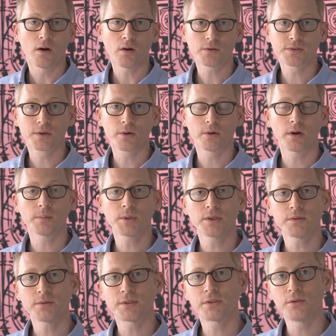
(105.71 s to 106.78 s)
Also, I'm
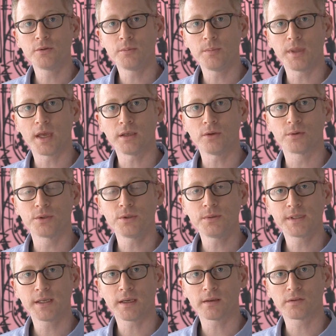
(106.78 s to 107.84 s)
going to assume that you're
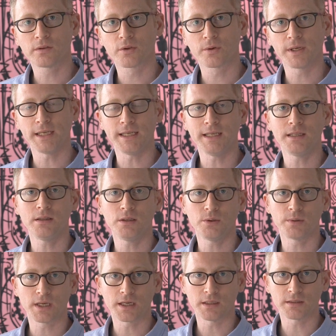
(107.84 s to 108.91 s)
using S3 in the
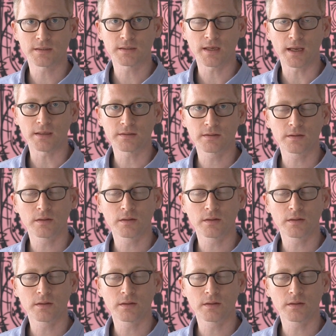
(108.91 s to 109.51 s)
United States.